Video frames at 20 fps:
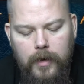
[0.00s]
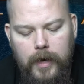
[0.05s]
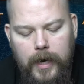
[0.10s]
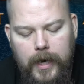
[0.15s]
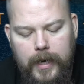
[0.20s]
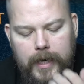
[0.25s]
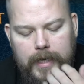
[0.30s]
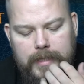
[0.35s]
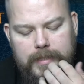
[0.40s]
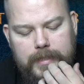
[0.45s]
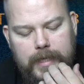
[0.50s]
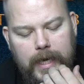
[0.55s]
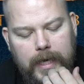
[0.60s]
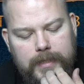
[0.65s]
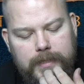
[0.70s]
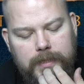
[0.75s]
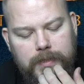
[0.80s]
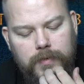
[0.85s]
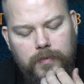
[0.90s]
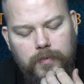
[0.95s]
and has
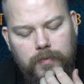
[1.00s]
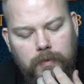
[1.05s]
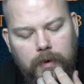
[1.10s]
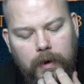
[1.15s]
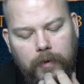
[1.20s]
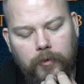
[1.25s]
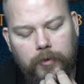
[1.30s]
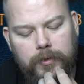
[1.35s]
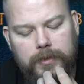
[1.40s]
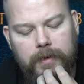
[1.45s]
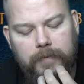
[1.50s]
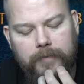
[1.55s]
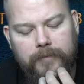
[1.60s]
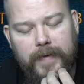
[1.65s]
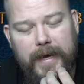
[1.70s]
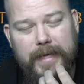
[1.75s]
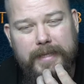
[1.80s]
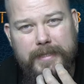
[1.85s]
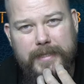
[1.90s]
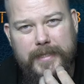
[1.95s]
access to heroic
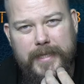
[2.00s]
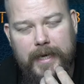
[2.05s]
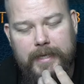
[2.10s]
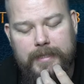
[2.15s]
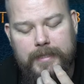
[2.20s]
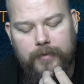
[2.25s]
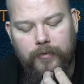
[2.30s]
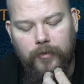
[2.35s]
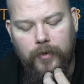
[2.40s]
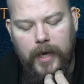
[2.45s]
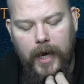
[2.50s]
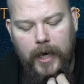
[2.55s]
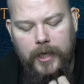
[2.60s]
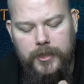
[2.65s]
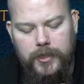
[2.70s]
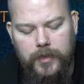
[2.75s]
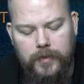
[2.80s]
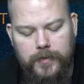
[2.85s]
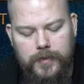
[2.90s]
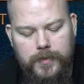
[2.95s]
defense as heroic
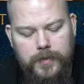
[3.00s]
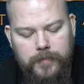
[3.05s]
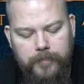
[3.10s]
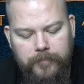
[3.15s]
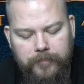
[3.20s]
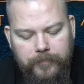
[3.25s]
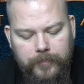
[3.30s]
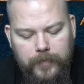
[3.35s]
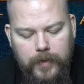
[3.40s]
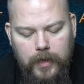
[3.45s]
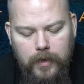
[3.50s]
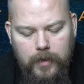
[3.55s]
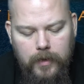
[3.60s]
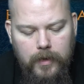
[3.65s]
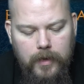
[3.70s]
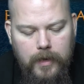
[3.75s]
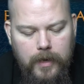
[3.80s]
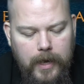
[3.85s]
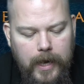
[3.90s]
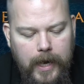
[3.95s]
actions.
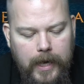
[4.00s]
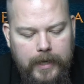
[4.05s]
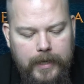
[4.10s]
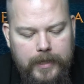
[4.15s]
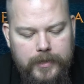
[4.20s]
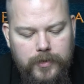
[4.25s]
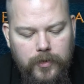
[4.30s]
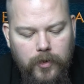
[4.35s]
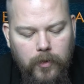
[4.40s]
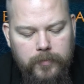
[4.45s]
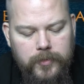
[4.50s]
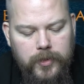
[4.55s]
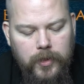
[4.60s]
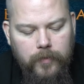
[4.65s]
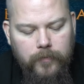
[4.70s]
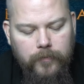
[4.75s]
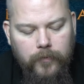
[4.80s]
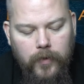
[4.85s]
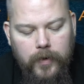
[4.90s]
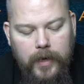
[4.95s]
And he has an
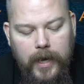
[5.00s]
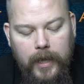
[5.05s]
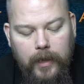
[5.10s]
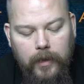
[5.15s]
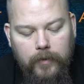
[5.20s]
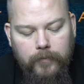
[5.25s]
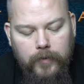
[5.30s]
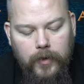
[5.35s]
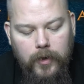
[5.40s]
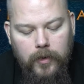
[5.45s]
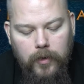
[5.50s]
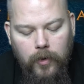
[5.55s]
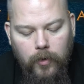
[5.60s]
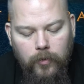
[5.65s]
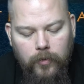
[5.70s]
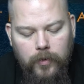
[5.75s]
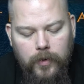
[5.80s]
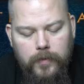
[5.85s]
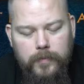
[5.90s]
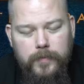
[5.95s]
option for an elven
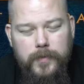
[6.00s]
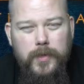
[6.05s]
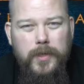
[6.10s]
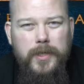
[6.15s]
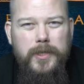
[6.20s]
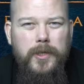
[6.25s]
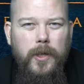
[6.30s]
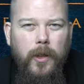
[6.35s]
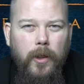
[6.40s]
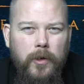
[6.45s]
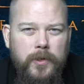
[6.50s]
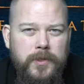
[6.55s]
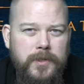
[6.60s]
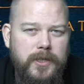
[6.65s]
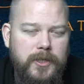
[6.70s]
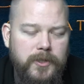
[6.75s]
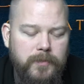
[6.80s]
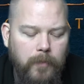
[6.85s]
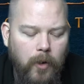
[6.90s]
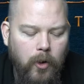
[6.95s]
cloak. So he's lost
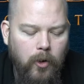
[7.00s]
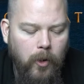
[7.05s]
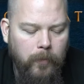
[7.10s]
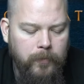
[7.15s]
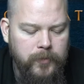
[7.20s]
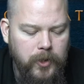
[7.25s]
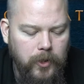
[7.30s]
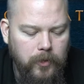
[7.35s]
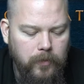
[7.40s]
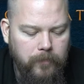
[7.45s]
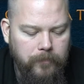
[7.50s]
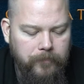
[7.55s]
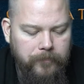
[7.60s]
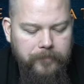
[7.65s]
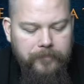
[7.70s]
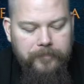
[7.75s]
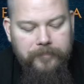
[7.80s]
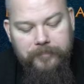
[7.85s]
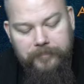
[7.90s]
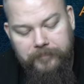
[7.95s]
his bow option,
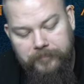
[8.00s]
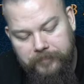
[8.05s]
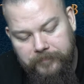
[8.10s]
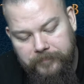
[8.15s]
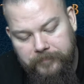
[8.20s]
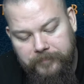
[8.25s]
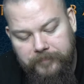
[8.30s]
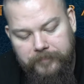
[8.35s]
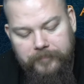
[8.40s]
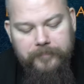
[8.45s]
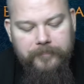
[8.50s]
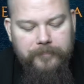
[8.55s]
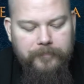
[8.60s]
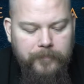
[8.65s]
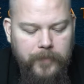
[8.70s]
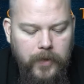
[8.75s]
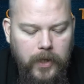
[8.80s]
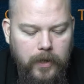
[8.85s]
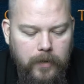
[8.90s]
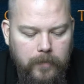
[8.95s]

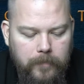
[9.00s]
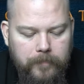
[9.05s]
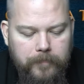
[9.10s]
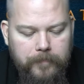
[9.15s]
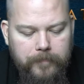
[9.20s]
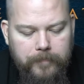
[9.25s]
but